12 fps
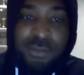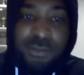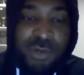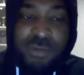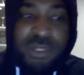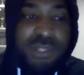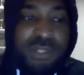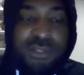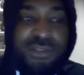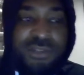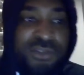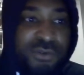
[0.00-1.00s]
Pogba
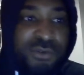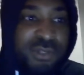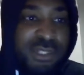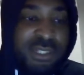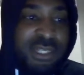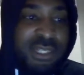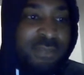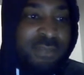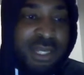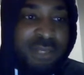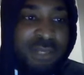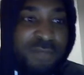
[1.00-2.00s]
doesn't suit the deep
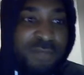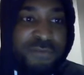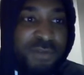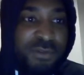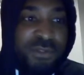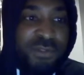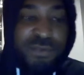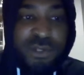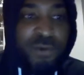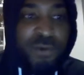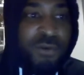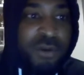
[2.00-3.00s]
line in midfield, doing a
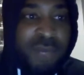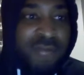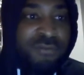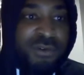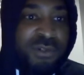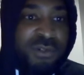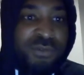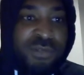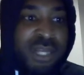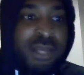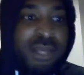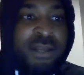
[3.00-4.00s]
quarterback role and all
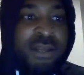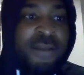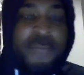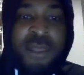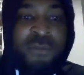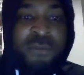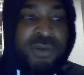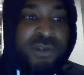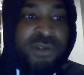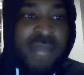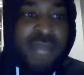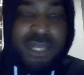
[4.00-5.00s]
that. and
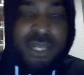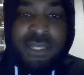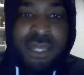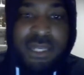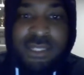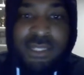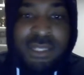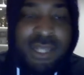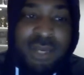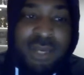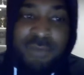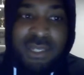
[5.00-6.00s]
whatnot, and he's a
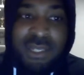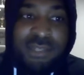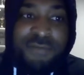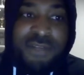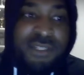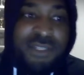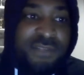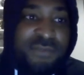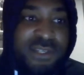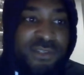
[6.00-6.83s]
liability defensively.